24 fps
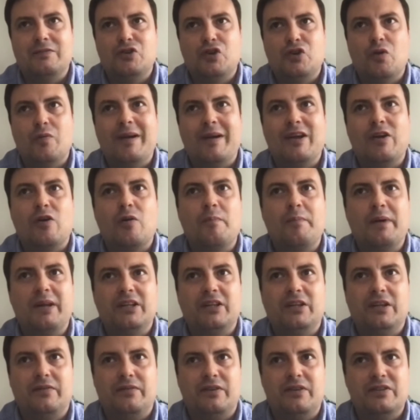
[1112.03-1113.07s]
very
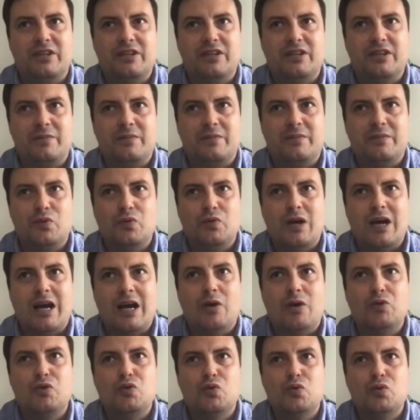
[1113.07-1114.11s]
competitive in terms to how
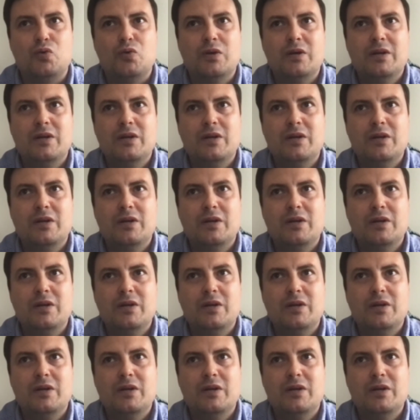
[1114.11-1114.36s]
to